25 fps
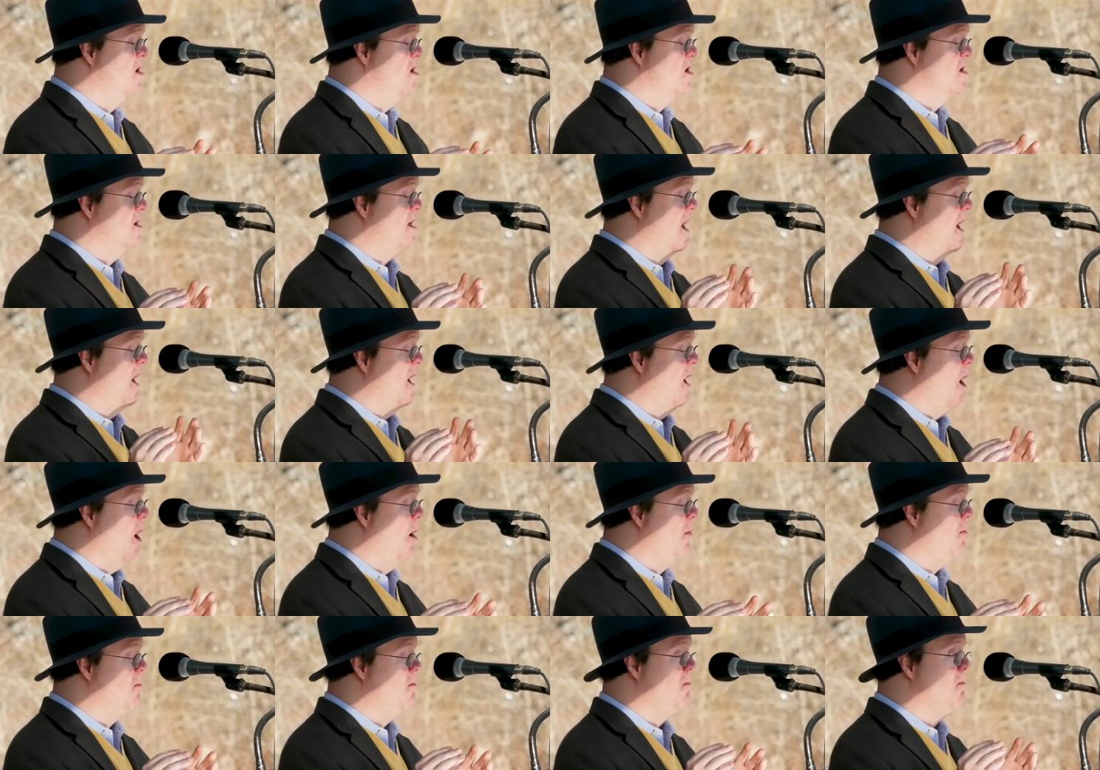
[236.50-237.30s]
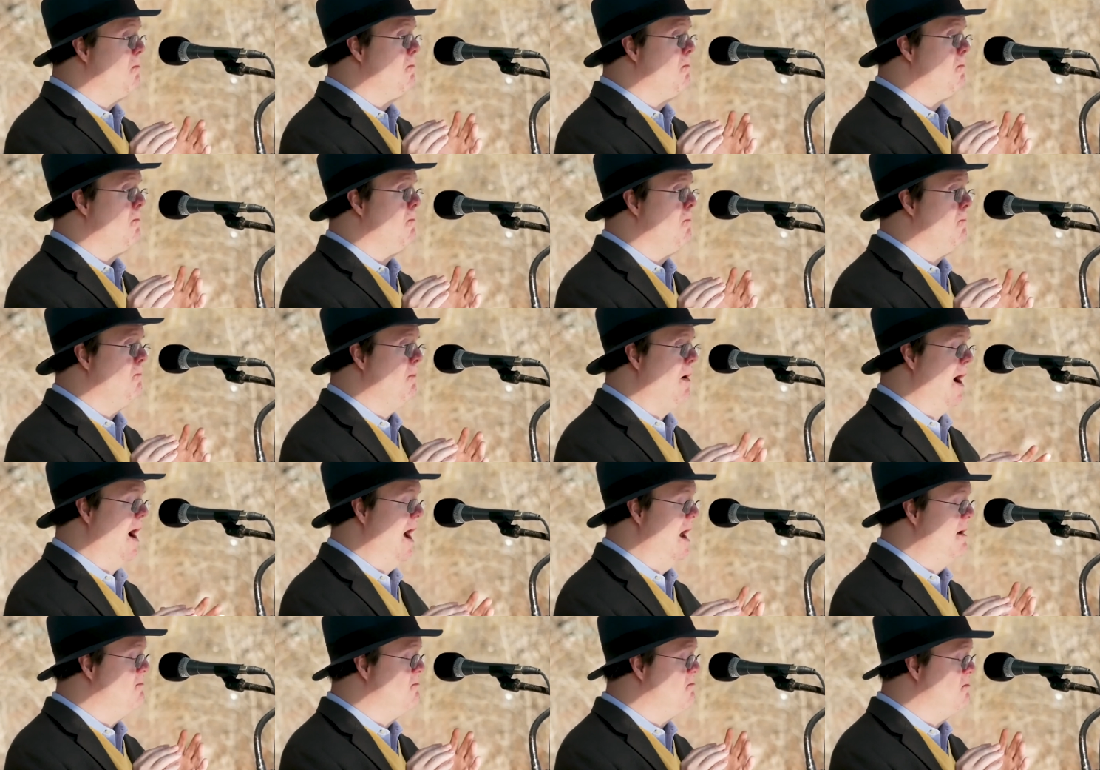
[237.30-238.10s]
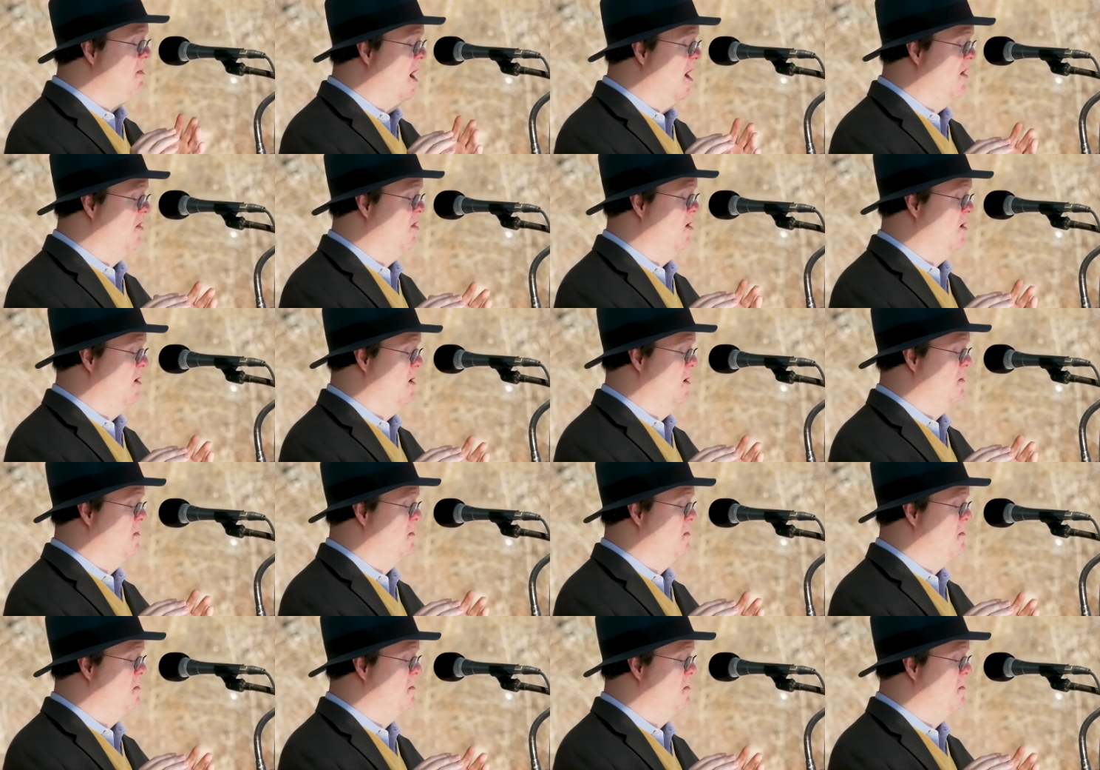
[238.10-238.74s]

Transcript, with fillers: to help my mother,